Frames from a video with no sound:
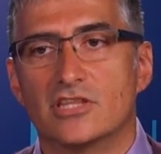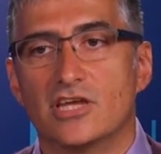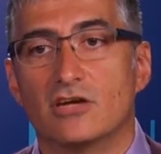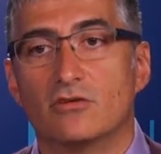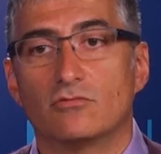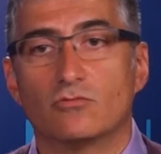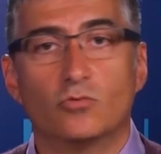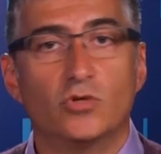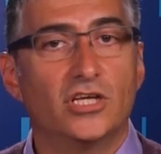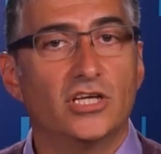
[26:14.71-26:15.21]

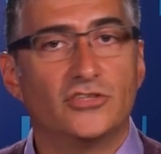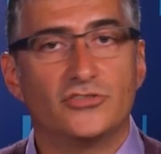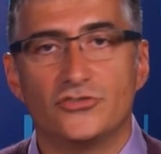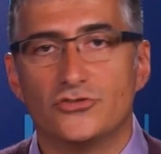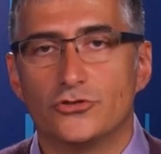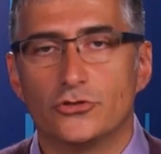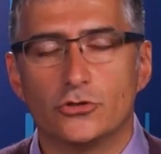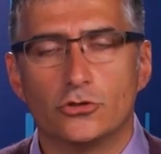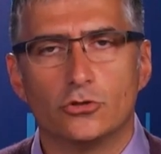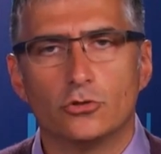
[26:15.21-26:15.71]
we need to
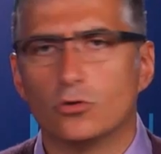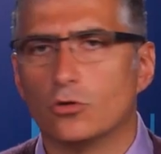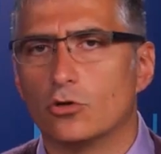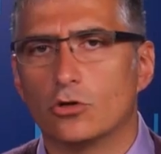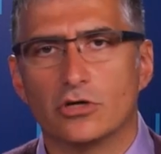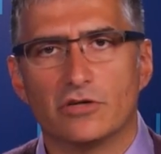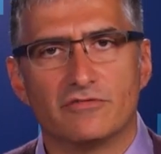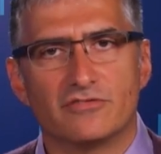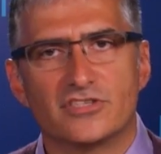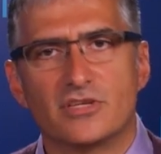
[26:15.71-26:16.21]
do,
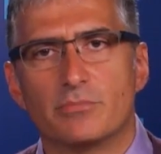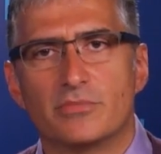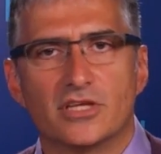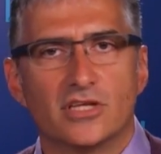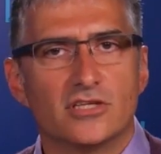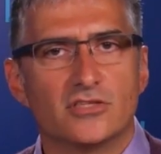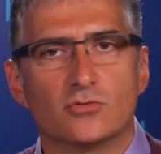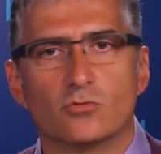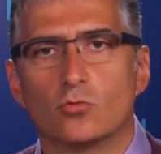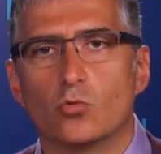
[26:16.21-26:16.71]
or if something
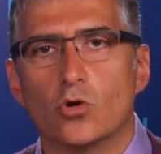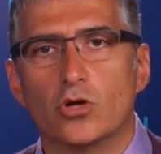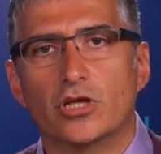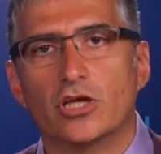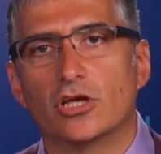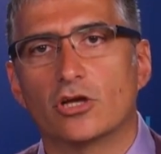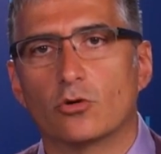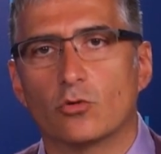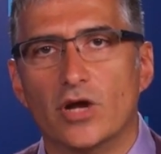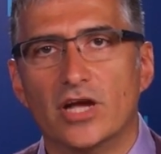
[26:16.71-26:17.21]
isn't
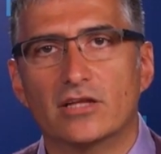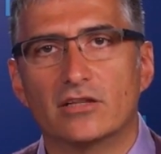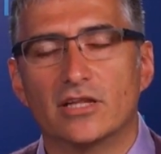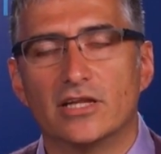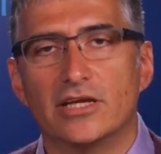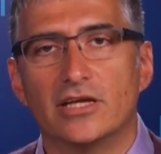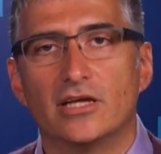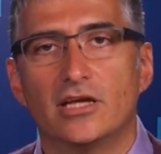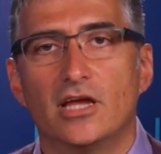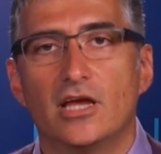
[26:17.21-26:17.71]
working
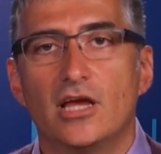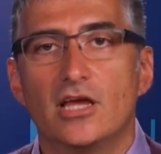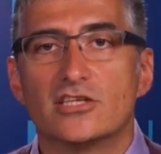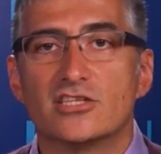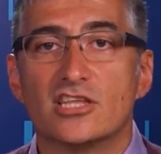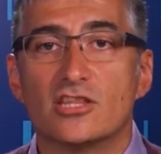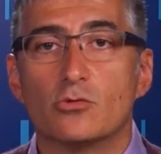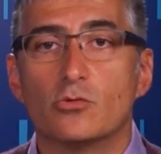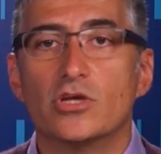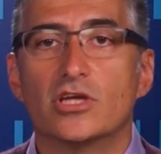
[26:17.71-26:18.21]
correctly,
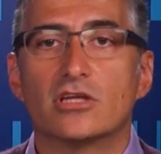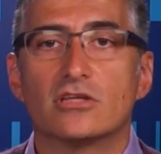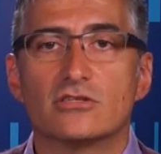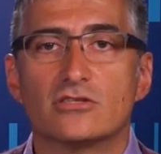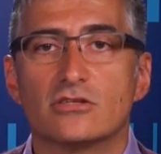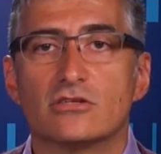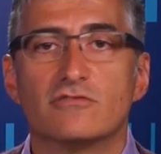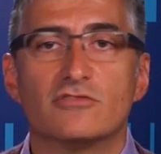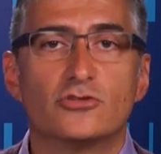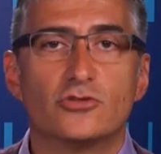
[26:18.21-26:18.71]
so that we can
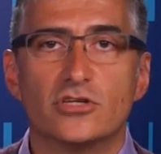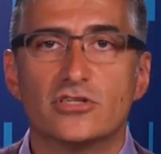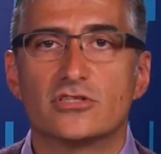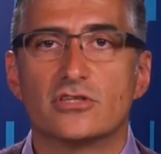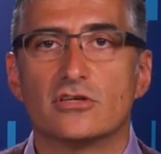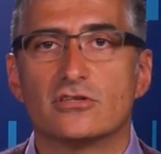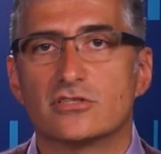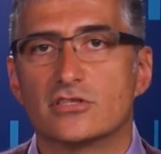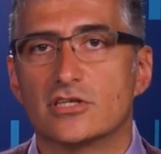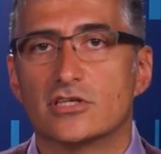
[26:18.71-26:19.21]
sort of address
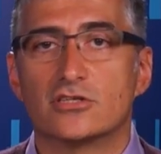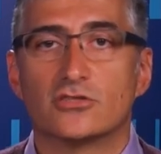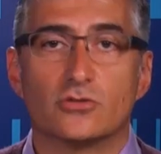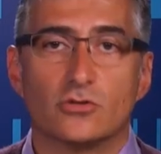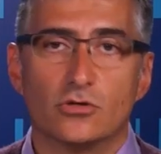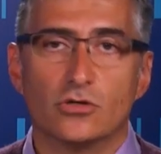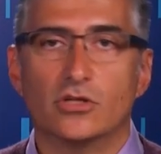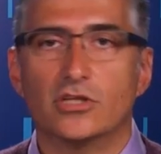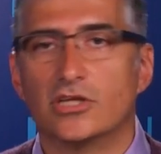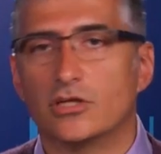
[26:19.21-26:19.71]
those things
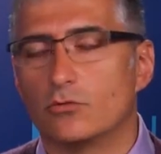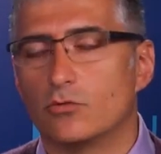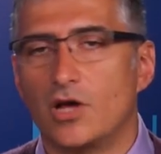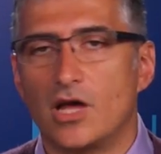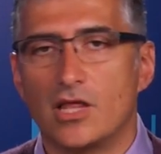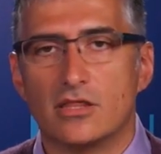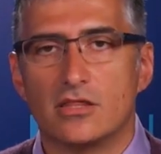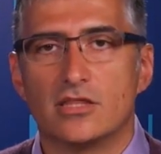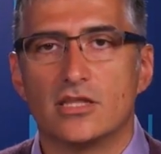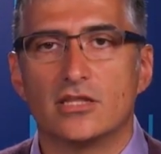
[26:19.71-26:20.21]
earlier
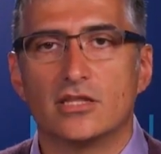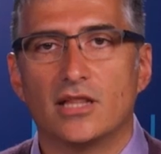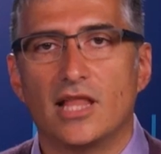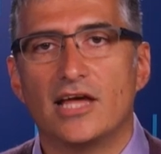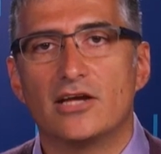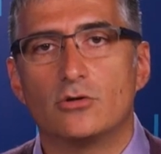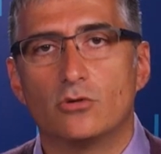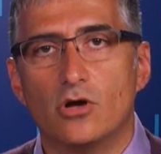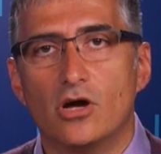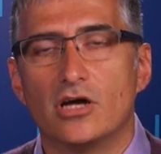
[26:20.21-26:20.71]
rather than
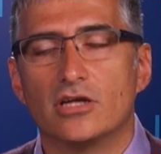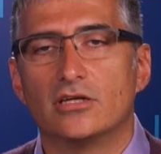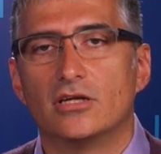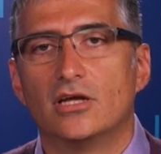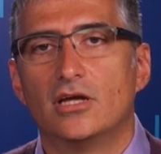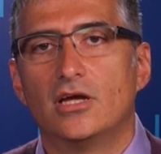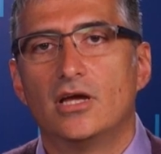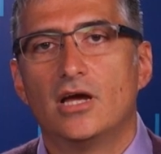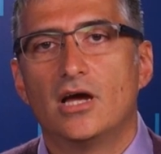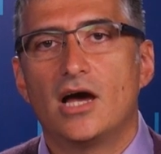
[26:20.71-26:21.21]
later on.
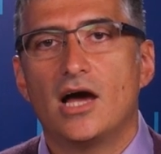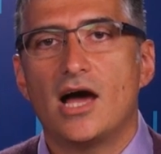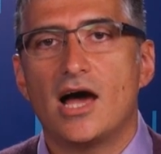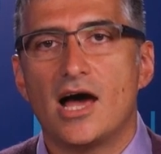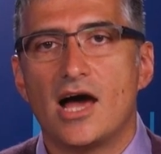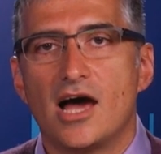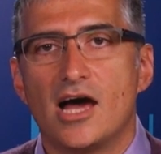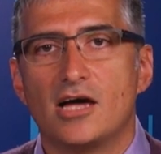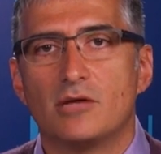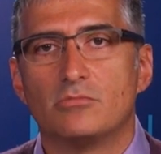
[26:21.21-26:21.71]

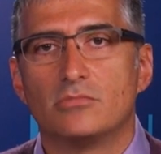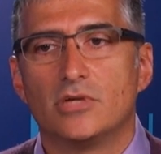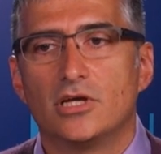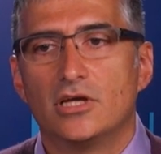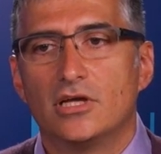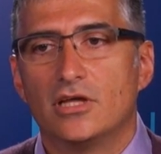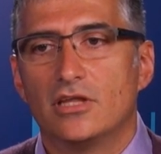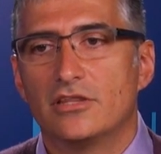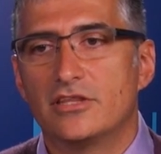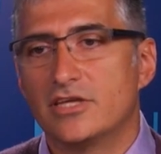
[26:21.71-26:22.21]

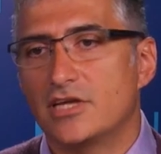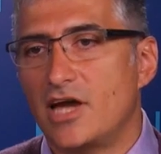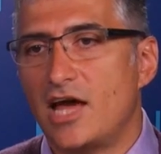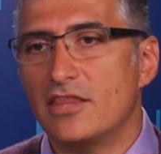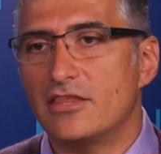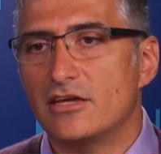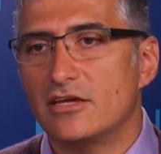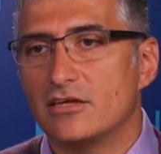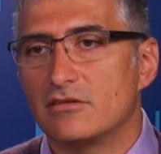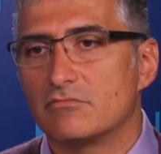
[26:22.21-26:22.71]
The
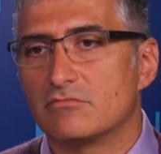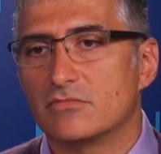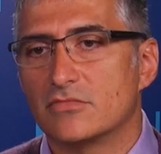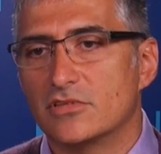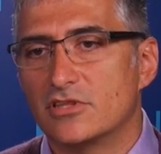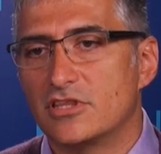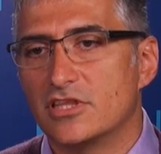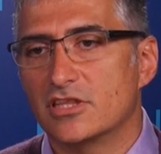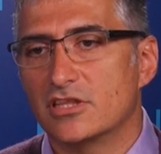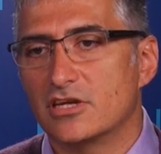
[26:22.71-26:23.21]
other
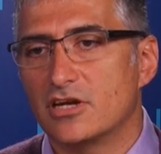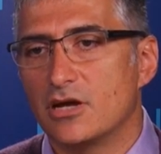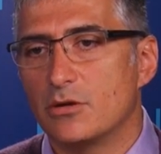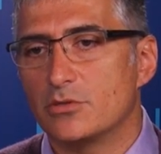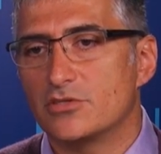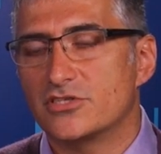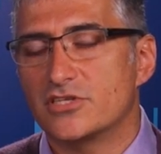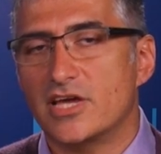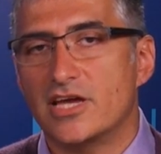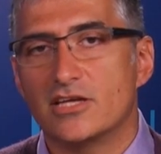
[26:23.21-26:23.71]
thing that I
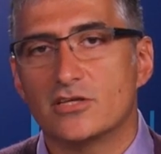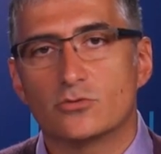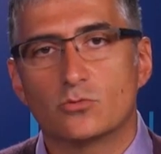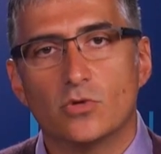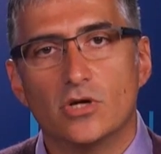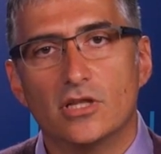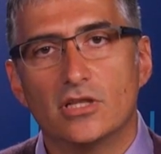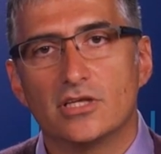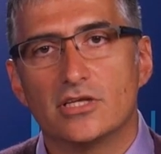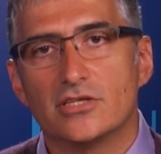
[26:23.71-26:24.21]
would say as
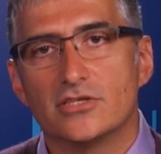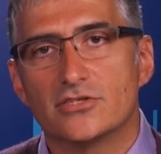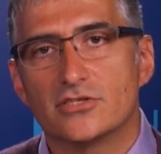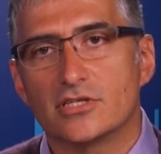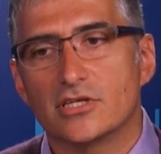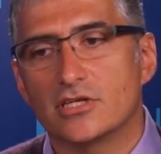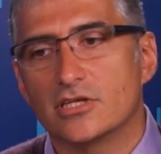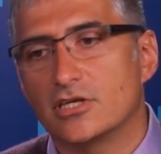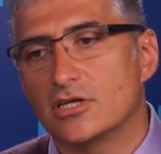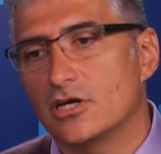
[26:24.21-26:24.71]
well is
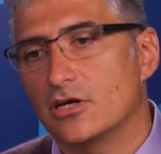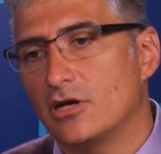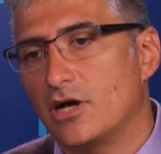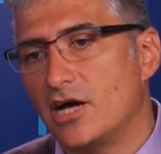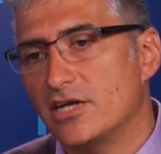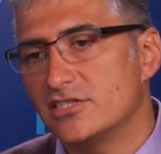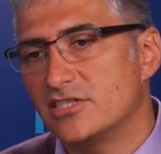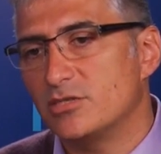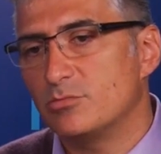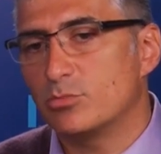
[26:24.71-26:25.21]

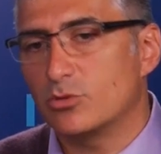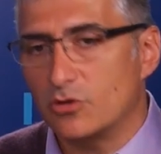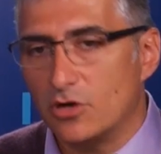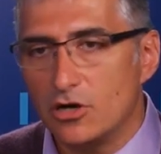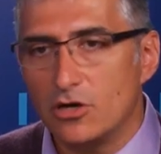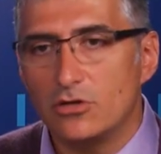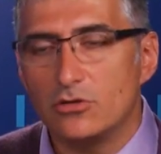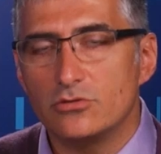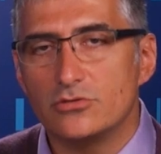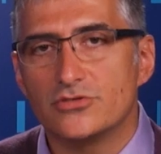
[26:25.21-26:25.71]
IT
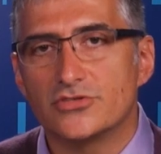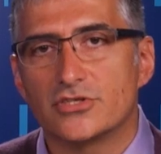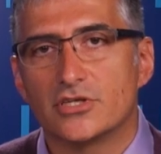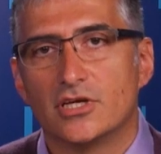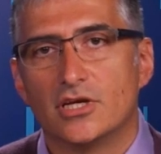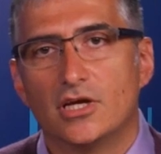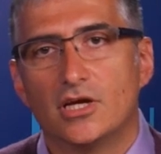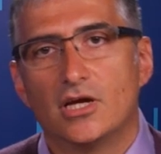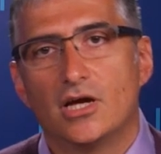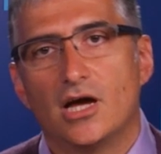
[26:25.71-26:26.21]
pros,
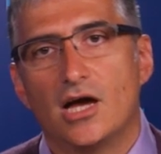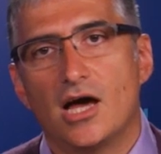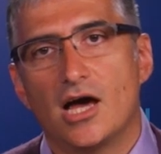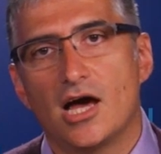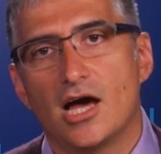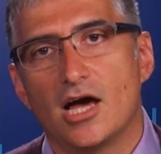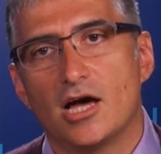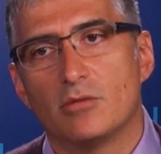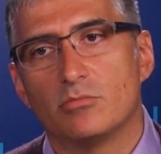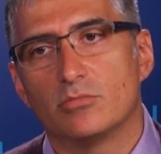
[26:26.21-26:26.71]

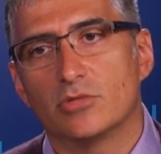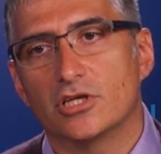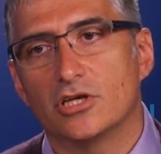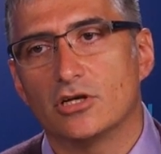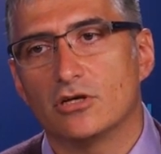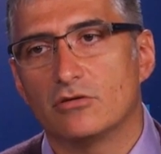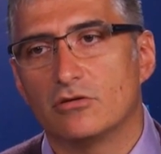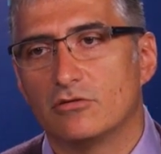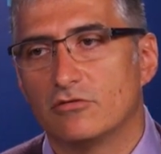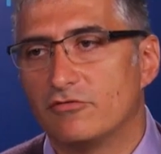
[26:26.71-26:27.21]

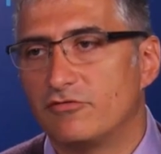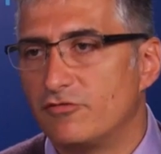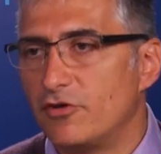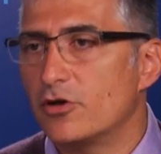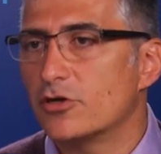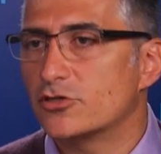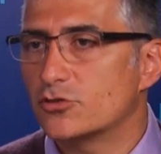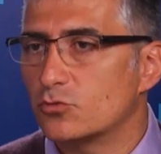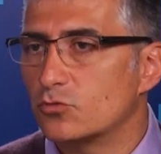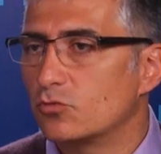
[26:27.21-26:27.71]

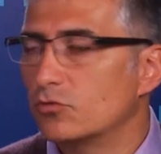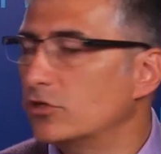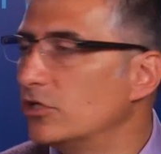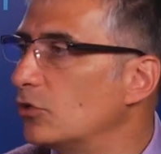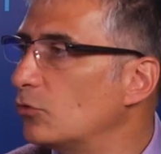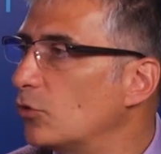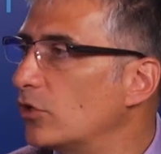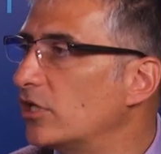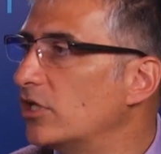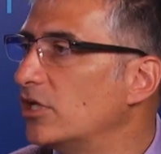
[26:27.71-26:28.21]
folks
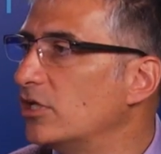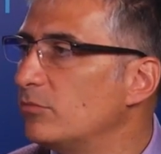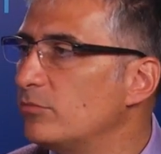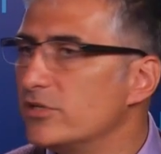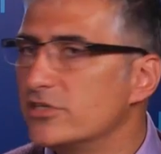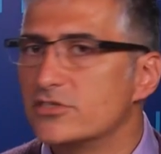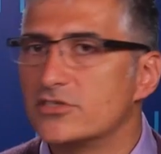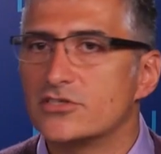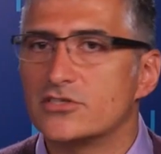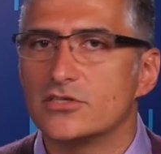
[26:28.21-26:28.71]
working in
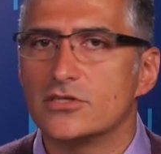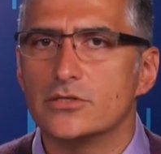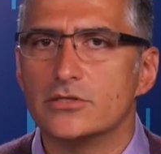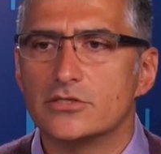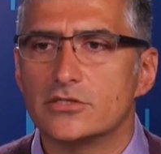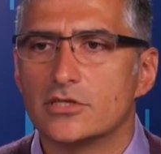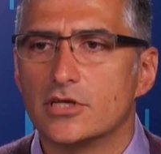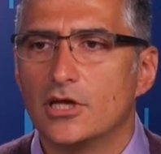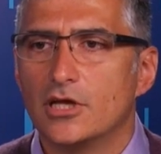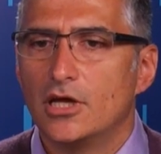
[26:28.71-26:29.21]

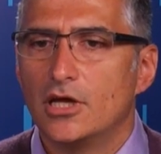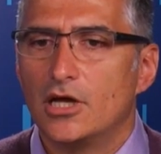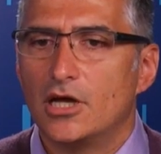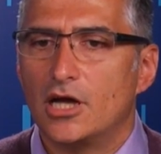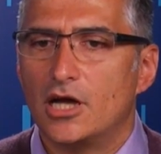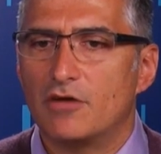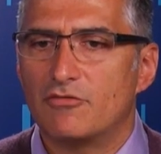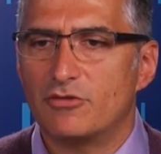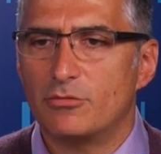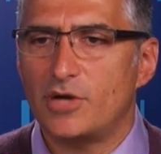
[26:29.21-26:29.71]
businesses,
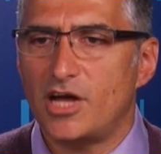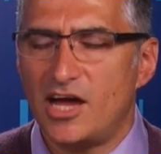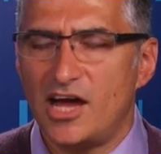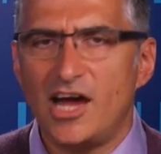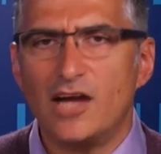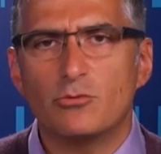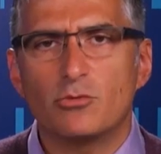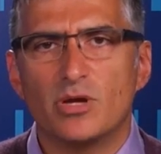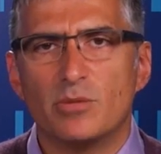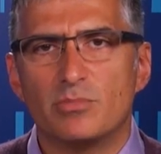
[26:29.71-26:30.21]
from a
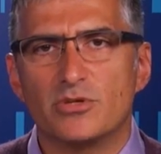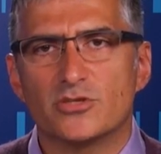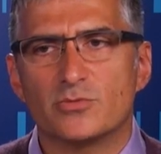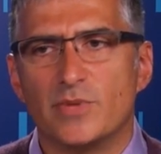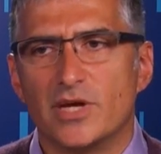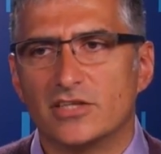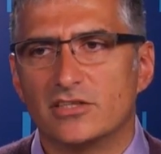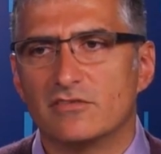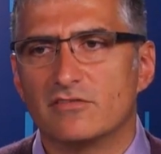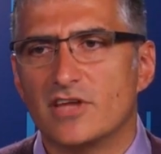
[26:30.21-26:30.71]
hardware
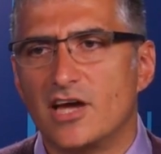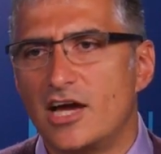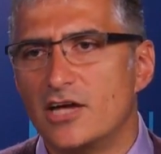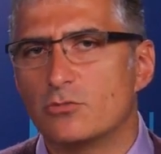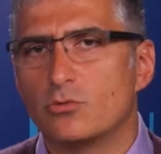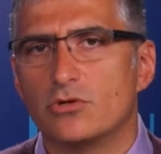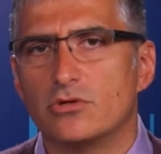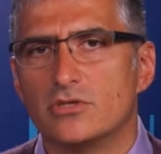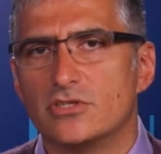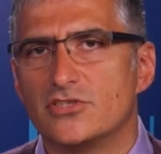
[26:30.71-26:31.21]
perspective, the
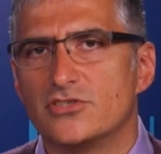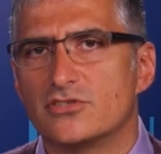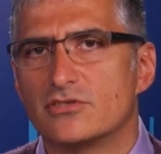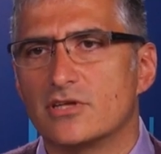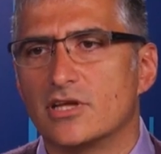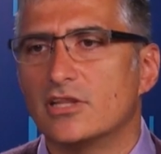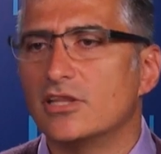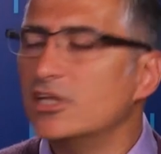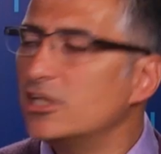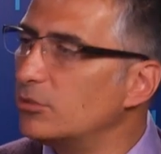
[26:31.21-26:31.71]
hardware is
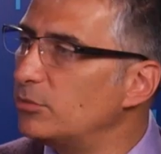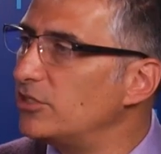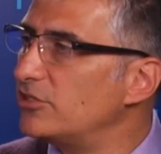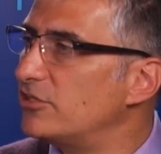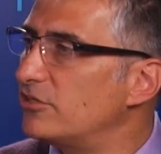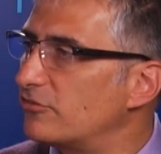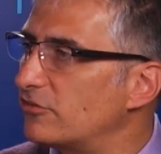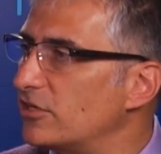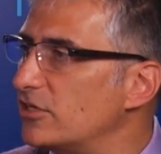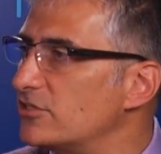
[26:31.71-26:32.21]
a little bit
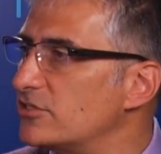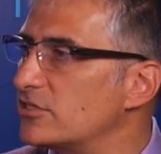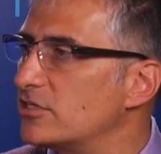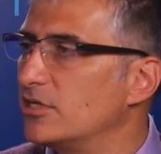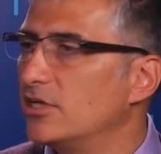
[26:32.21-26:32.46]
different.